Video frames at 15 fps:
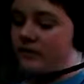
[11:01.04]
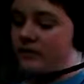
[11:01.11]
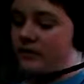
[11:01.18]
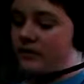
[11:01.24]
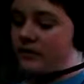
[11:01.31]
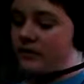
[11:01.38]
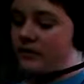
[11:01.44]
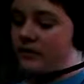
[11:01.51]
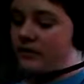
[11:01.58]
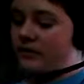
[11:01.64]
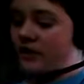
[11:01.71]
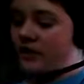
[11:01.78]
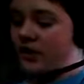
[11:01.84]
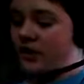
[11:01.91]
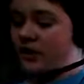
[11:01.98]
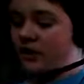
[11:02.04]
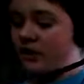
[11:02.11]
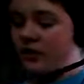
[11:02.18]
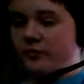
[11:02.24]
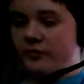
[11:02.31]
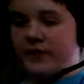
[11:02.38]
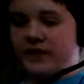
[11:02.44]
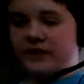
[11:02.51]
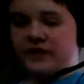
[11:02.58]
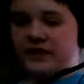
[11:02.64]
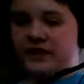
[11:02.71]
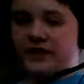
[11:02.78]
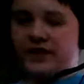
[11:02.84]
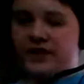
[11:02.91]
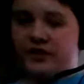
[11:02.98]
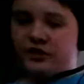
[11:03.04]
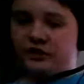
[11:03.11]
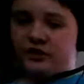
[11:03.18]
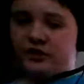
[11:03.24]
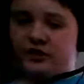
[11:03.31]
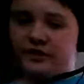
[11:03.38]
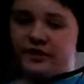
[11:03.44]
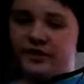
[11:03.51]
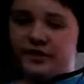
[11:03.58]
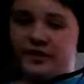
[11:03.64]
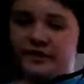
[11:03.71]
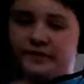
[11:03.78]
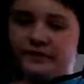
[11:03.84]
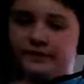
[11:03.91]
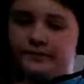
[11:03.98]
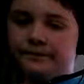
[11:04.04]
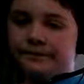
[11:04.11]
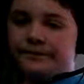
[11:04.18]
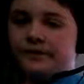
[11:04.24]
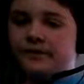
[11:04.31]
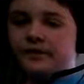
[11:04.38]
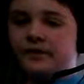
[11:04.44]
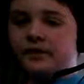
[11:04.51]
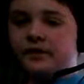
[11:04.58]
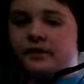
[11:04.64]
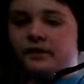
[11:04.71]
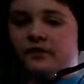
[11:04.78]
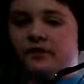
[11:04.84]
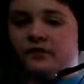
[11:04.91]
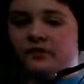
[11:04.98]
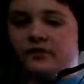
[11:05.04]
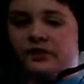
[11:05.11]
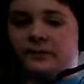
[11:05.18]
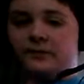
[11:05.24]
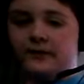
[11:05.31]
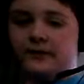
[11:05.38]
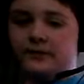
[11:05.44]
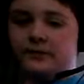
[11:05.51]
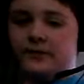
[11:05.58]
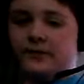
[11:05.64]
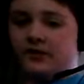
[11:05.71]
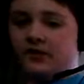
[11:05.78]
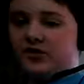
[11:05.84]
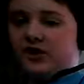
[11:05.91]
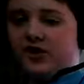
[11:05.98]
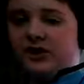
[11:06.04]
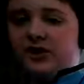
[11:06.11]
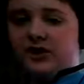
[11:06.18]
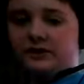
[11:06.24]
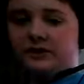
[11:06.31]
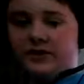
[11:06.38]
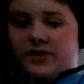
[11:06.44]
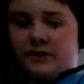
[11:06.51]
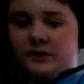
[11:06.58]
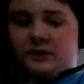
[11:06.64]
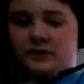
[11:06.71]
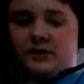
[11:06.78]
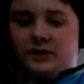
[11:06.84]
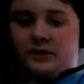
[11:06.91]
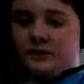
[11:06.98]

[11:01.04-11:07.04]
Maybe they just threw him in as like an extra thing and didn't really flesh him out because they didn't have time.